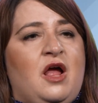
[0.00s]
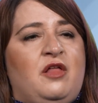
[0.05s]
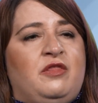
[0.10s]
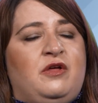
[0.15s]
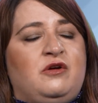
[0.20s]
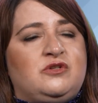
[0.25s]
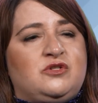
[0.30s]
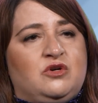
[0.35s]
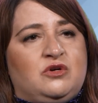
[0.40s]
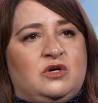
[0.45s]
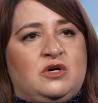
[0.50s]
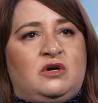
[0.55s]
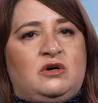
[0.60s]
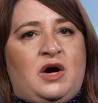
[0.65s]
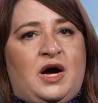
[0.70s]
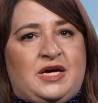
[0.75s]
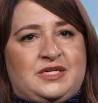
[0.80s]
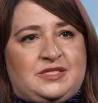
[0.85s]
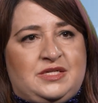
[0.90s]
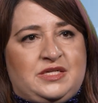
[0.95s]
Those are
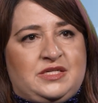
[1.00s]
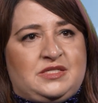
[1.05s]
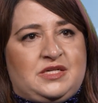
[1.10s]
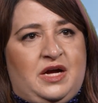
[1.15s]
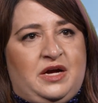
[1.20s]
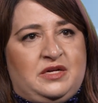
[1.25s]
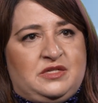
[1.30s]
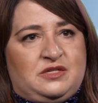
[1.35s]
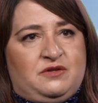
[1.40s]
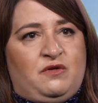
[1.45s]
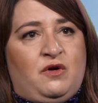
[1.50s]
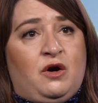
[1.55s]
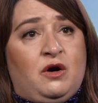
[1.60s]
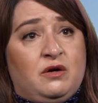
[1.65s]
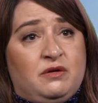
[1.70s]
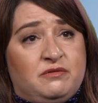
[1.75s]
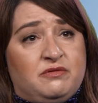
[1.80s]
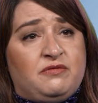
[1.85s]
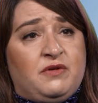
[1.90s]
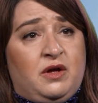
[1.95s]
classic signs of
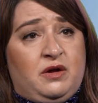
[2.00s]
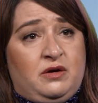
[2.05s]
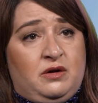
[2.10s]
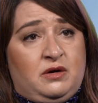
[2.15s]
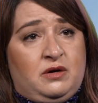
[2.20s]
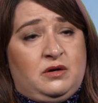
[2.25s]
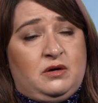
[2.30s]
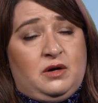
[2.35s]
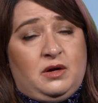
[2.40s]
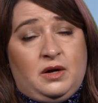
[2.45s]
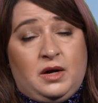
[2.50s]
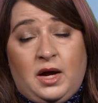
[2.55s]
heart failure